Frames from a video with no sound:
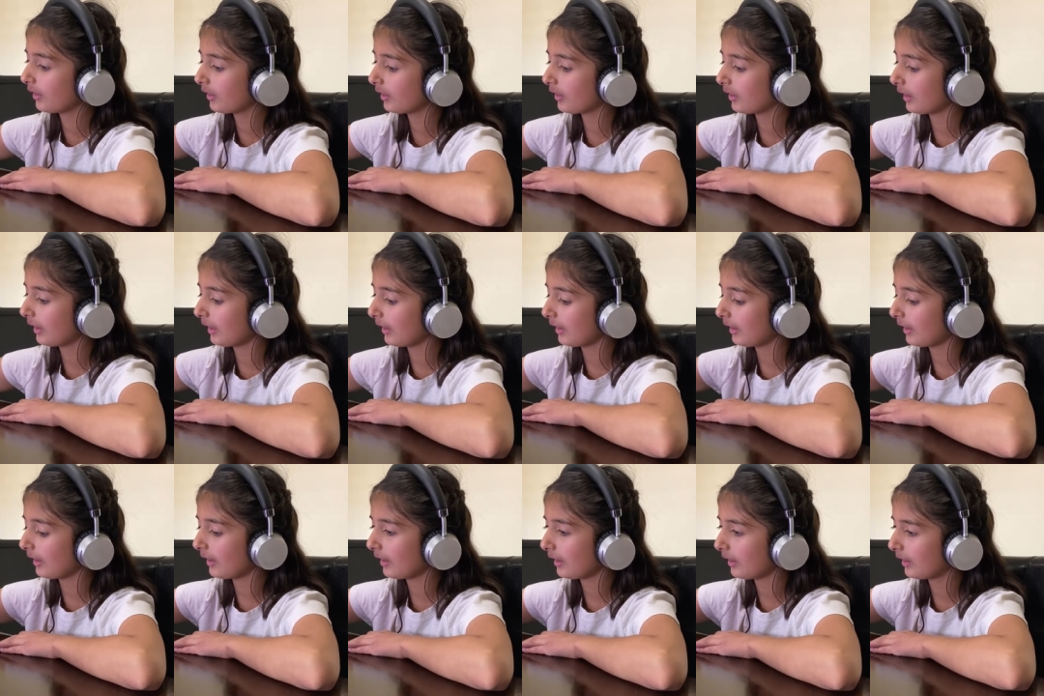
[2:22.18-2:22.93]

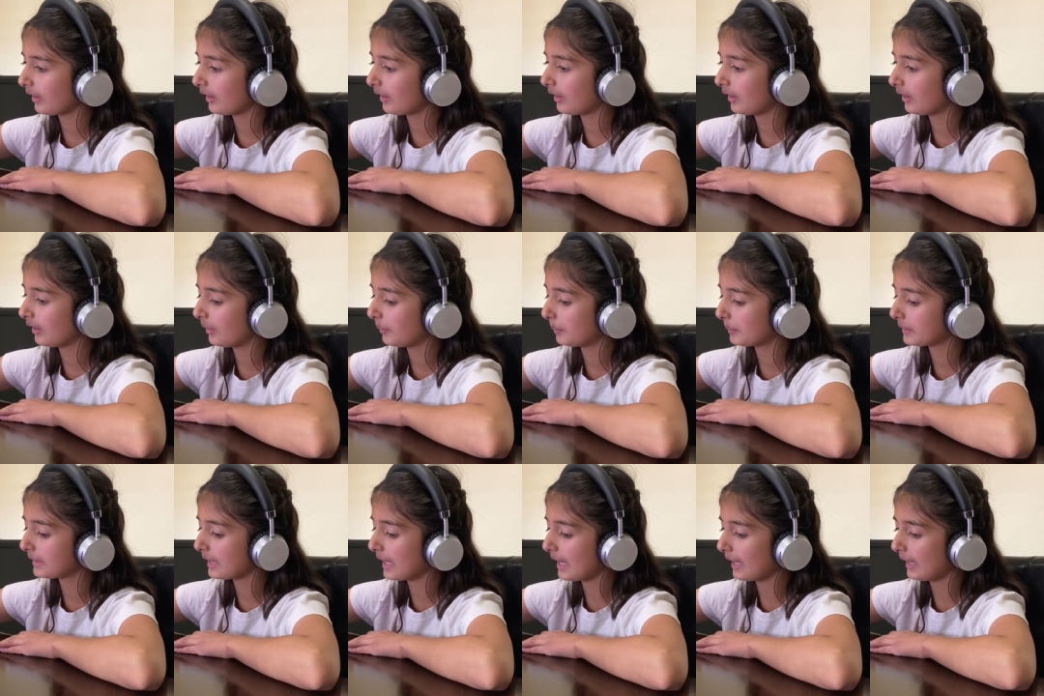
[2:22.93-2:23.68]
Okay,
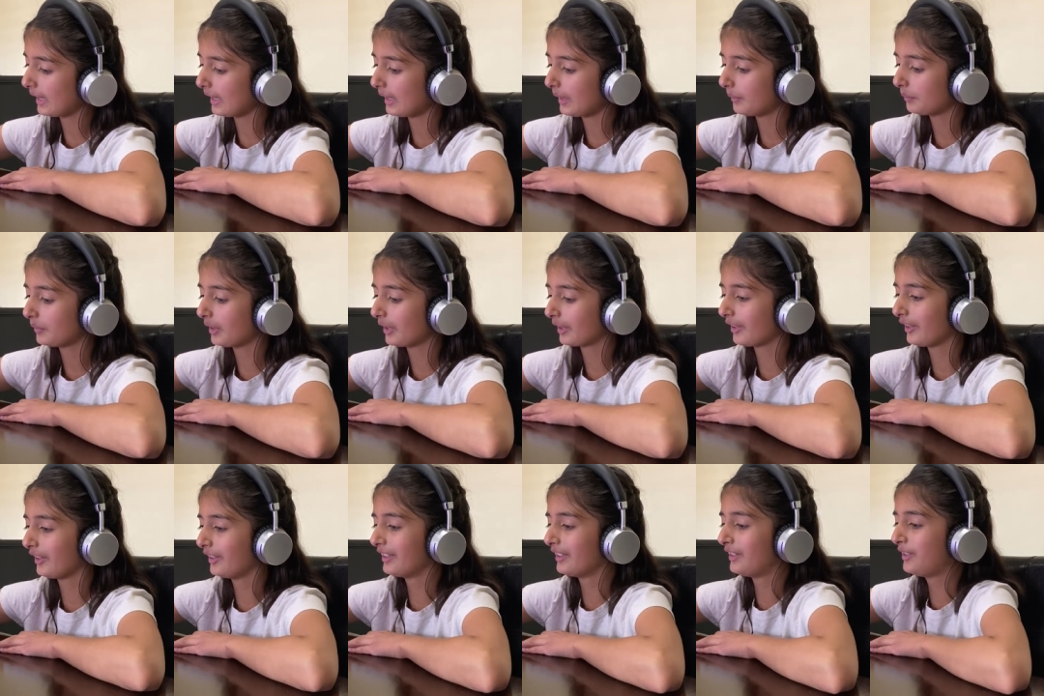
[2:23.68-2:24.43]
yeah, I'm
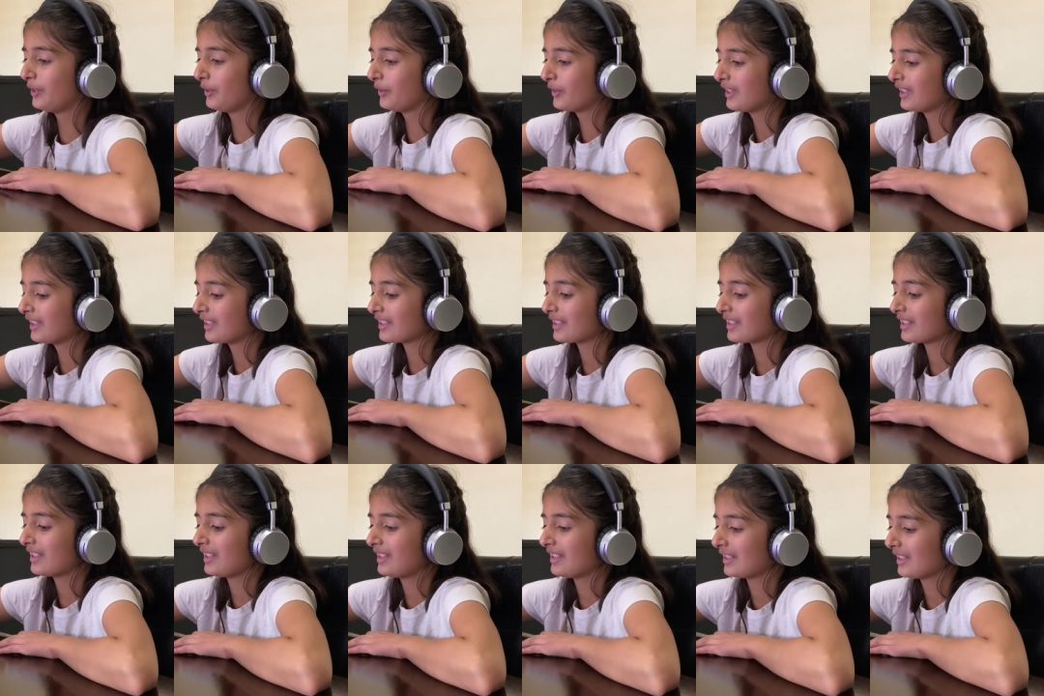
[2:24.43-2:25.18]
not gonna do
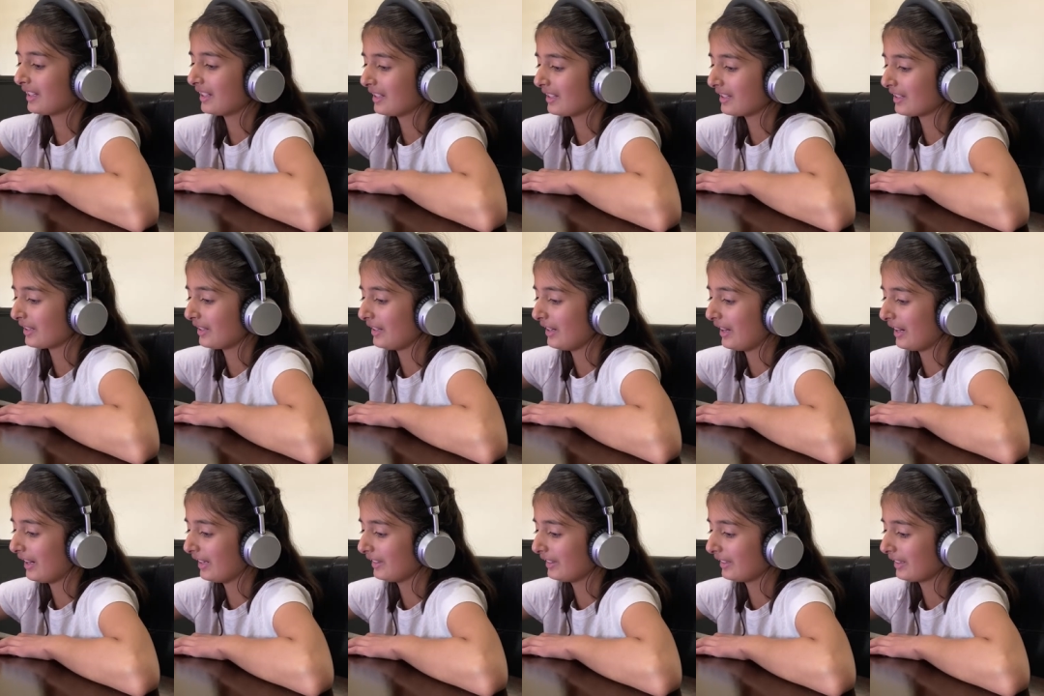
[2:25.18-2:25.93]
this. This does
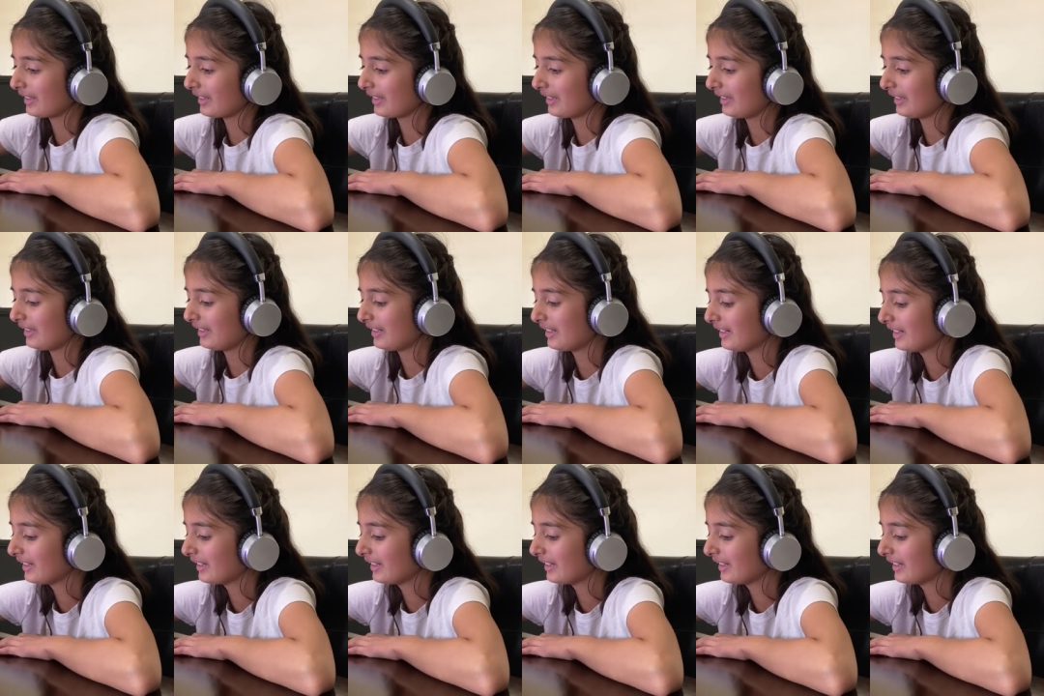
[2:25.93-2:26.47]
not look good.